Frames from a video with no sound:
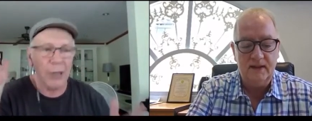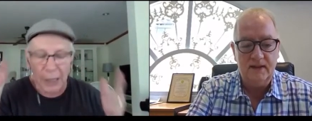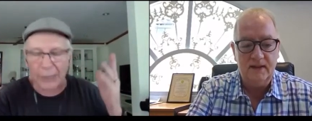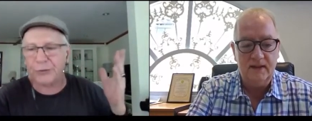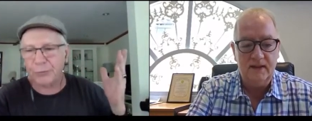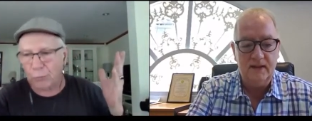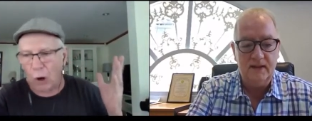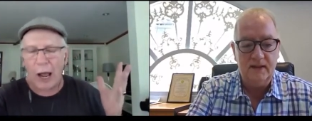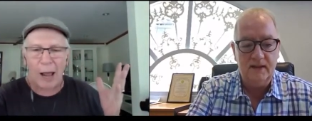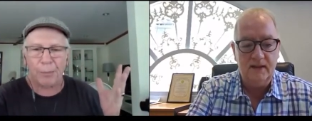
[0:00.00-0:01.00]
Speaker 1: It's what
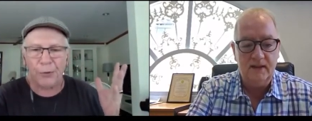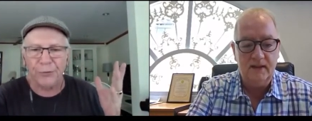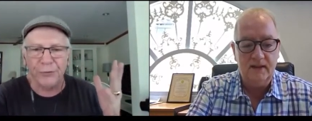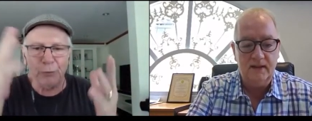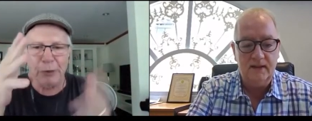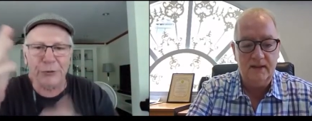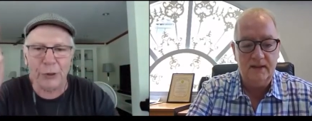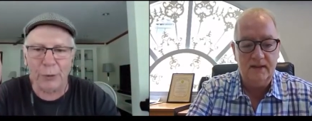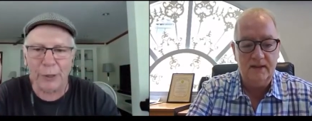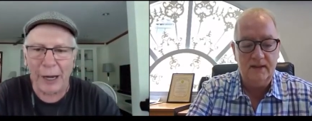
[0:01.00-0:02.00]
happens, and we're
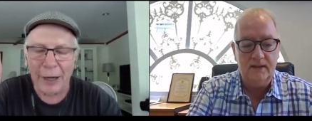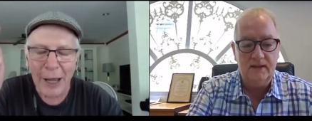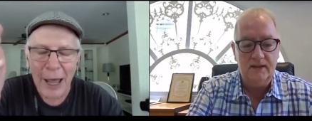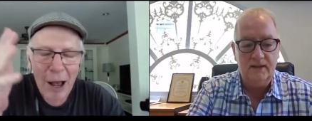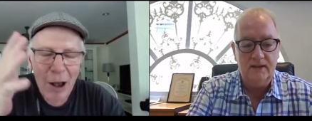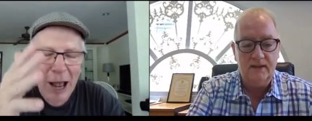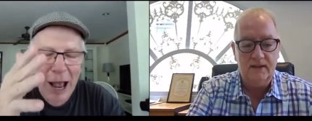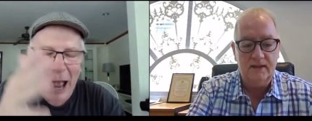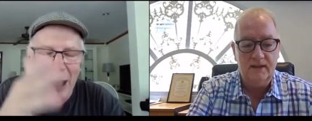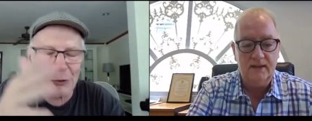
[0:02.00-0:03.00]
doing it.
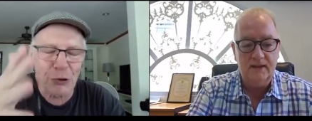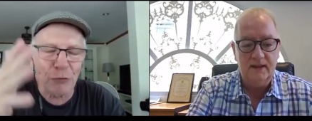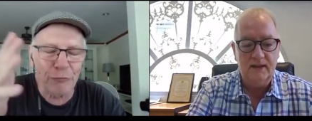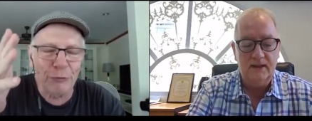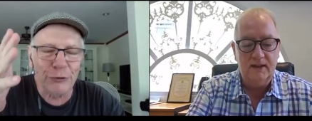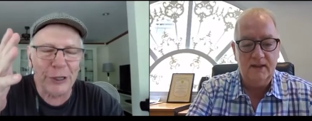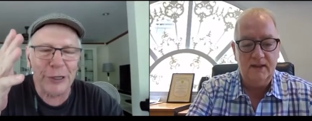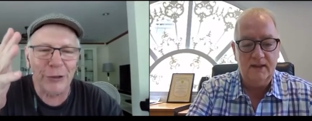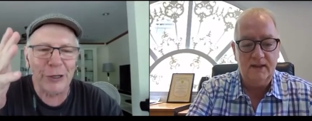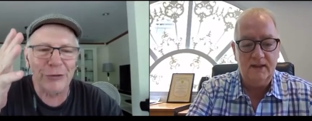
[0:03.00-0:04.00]
How's your routine
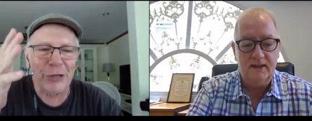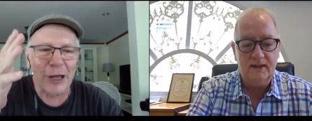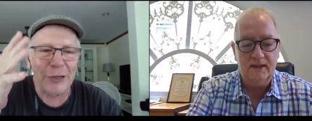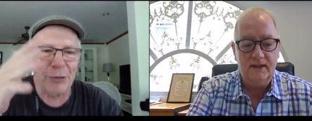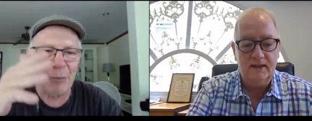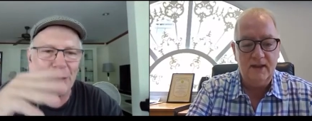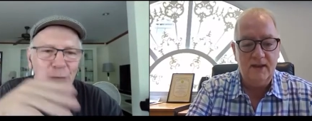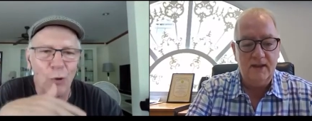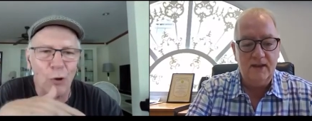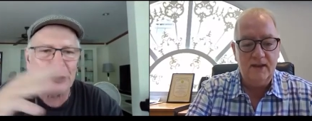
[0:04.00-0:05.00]
these days? I mean,
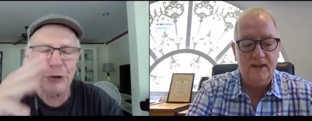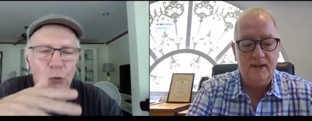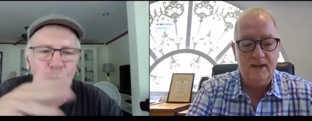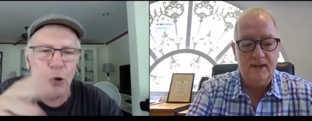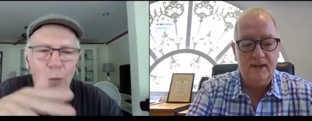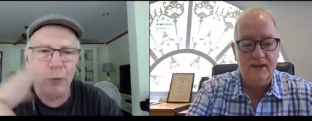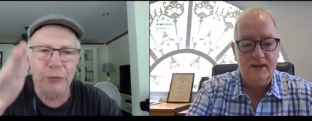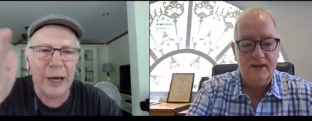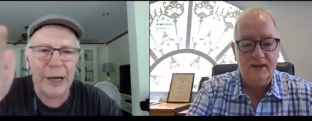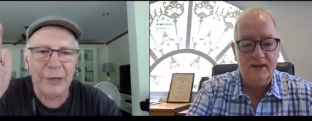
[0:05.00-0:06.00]
what is your normal
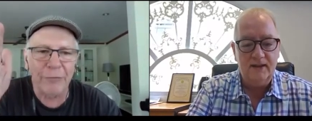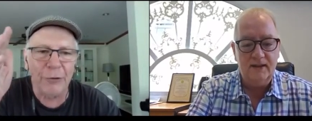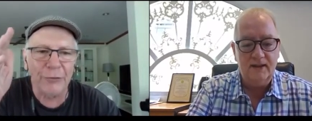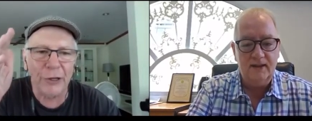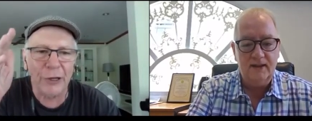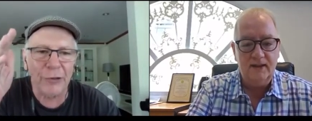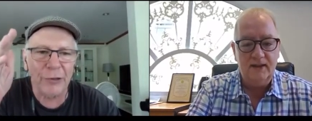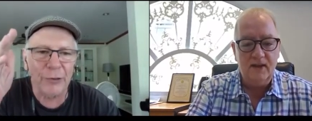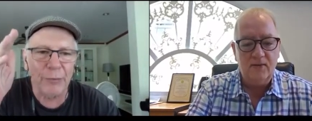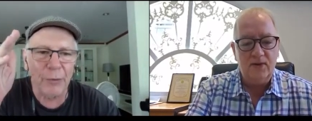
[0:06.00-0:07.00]
daily
Speaker 2: routine at
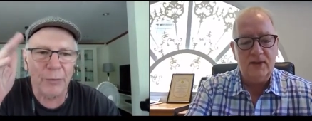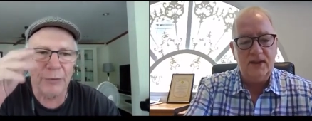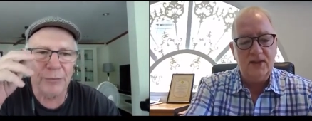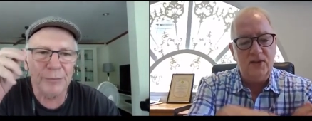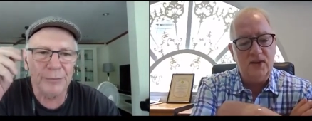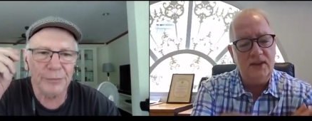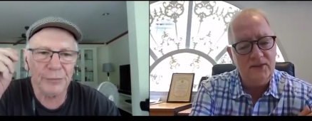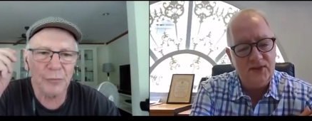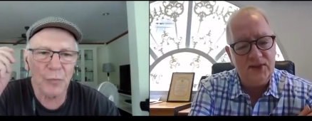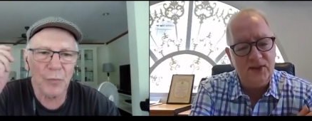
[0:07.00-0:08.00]
the moment? Well, you know, you
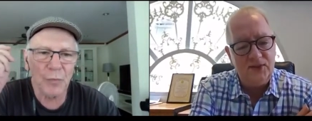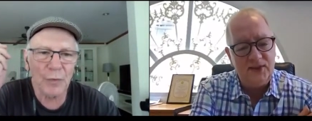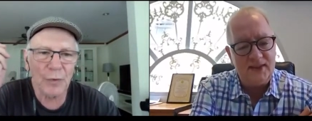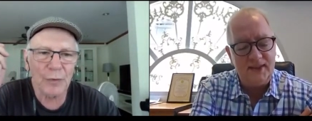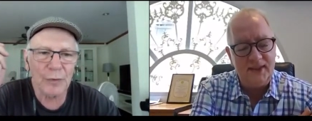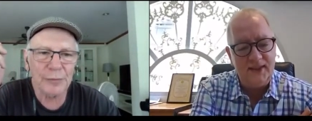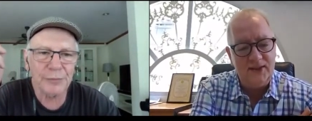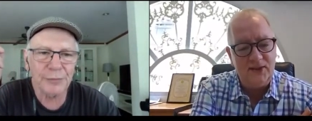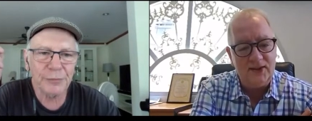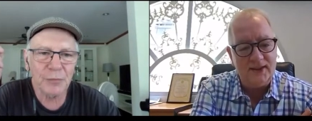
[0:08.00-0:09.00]
you just
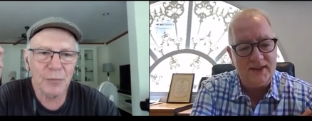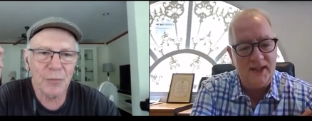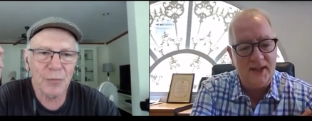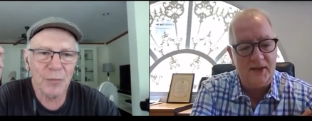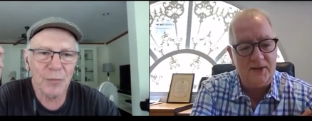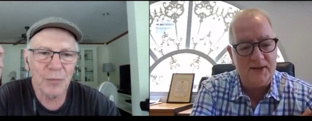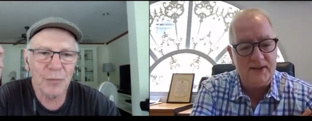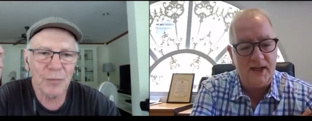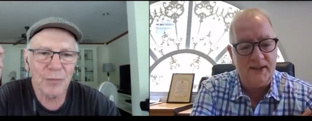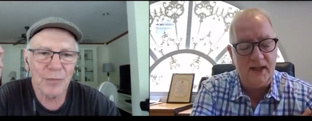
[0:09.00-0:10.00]
you're just uh,
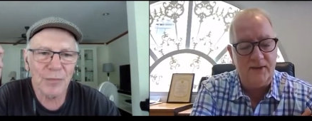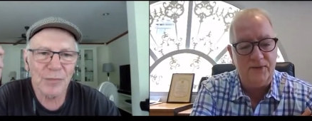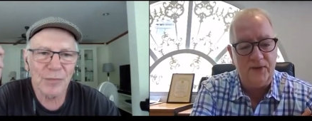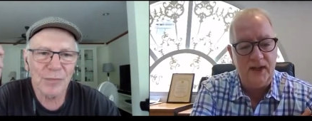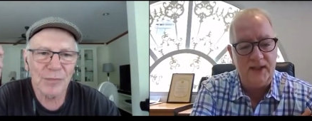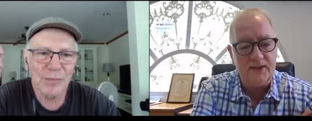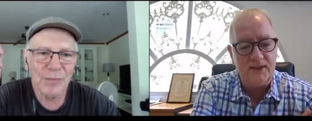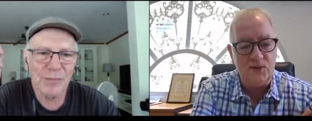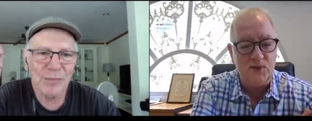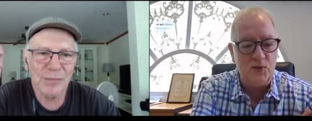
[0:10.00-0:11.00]
starting a phrase,
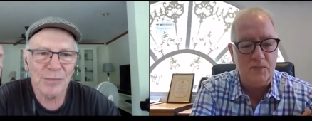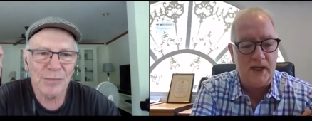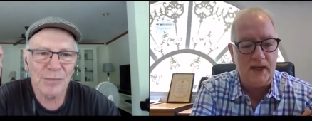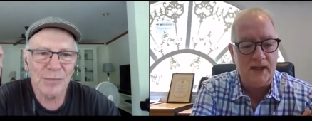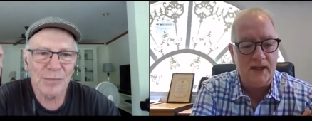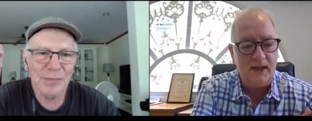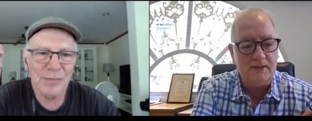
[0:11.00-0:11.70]
zooming, as